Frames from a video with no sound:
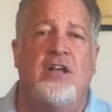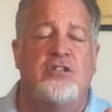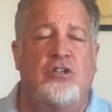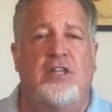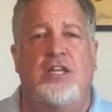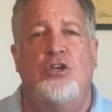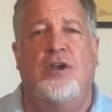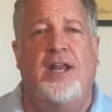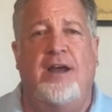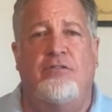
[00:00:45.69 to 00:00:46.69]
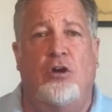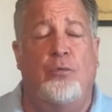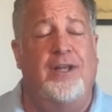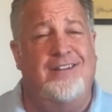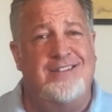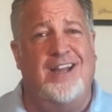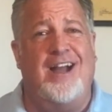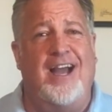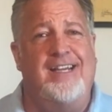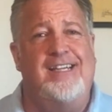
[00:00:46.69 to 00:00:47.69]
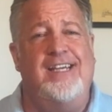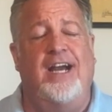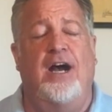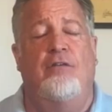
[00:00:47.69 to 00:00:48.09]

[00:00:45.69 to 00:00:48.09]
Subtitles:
So then you can have a realistic idea